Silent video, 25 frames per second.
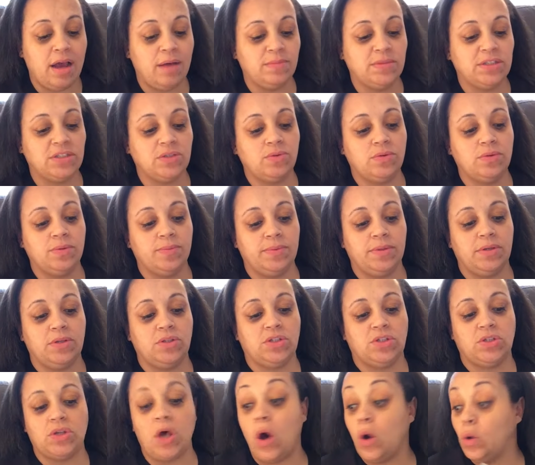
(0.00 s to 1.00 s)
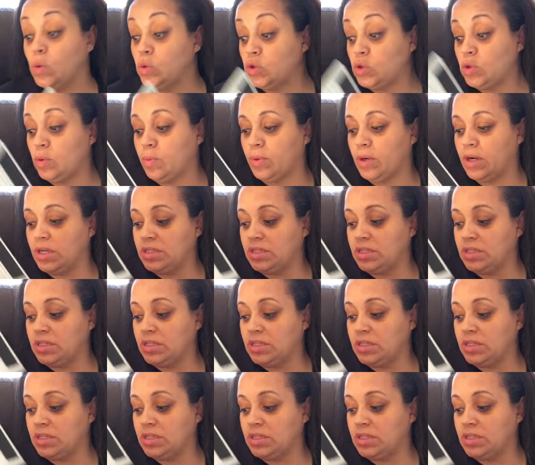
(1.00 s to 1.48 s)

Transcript: I'm so super